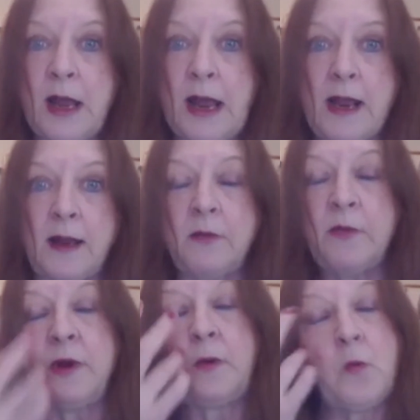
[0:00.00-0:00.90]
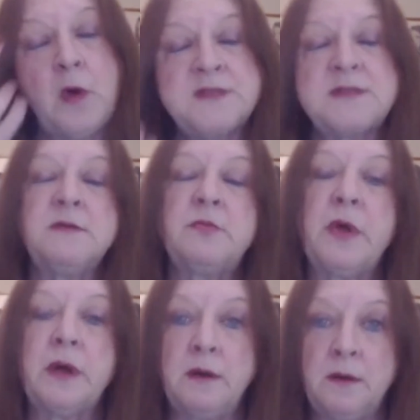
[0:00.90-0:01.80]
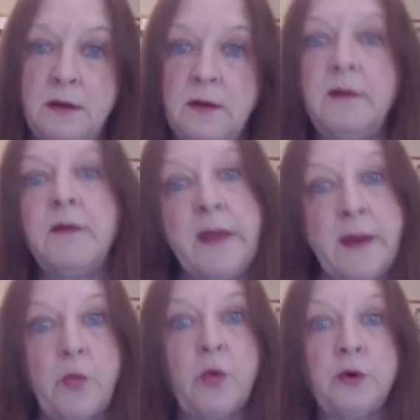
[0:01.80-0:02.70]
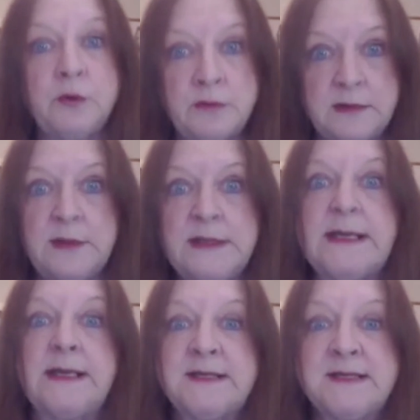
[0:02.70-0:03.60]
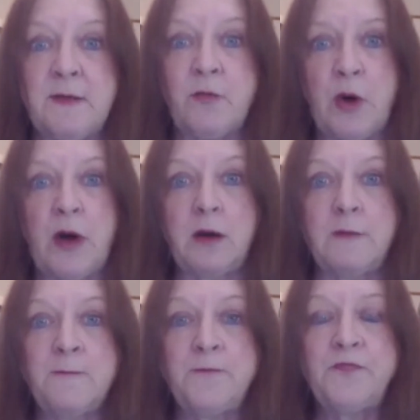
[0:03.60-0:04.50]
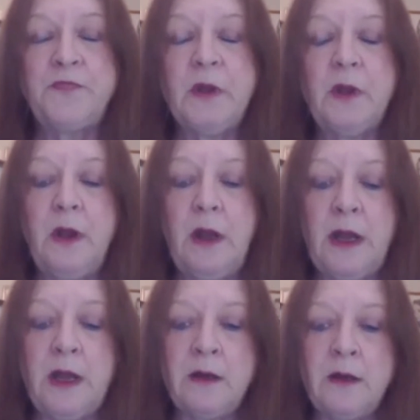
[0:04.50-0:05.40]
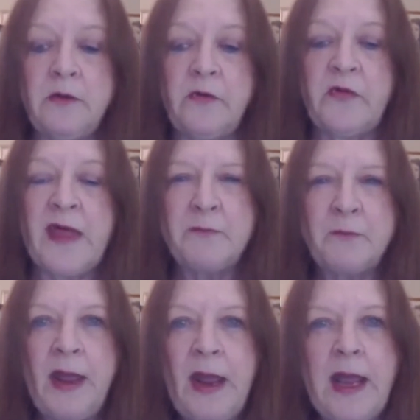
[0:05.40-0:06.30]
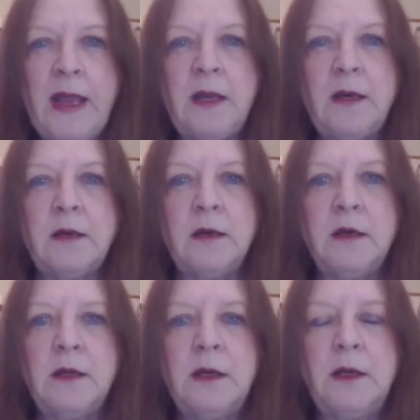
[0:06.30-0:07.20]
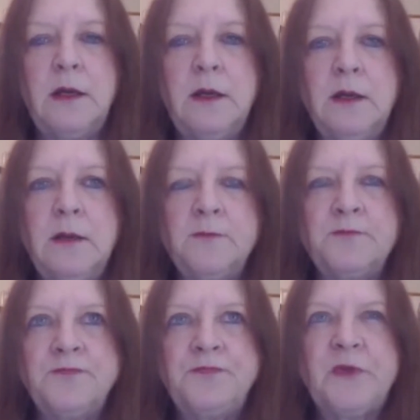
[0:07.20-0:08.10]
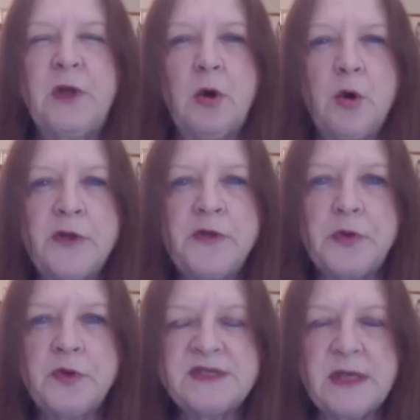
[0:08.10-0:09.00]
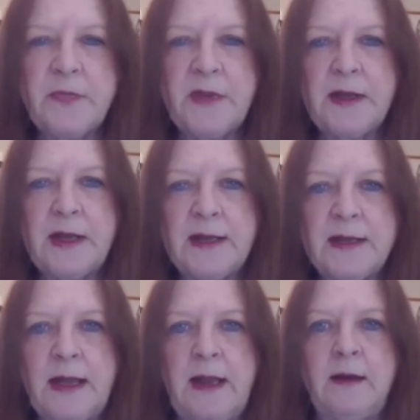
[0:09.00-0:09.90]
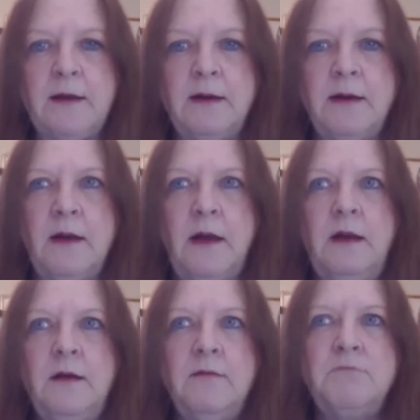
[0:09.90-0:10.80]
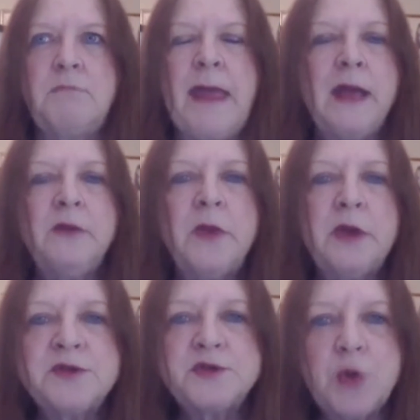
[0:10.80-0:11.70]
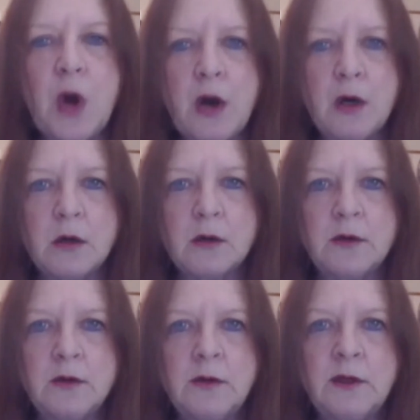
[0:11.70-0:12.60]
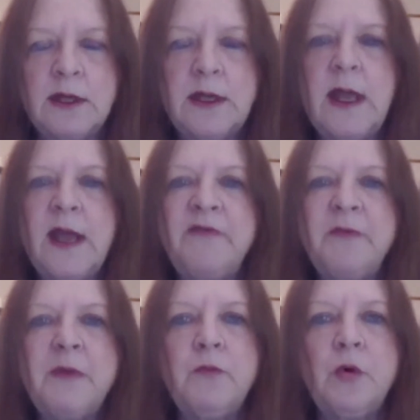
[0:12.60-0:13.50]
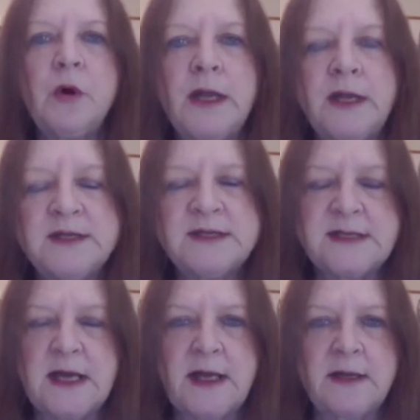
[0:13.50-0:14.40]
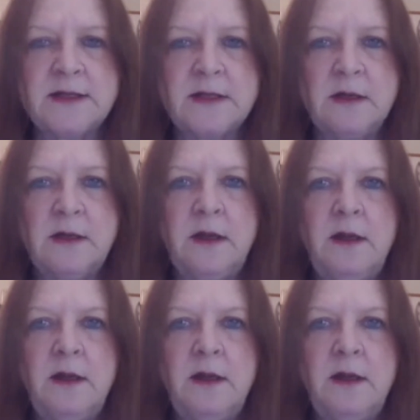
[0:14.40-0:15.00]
okay. I mean, it wasn't, but they weren't dead somewhere. And that pain, going through something like that, made me stronger, gave me more insight,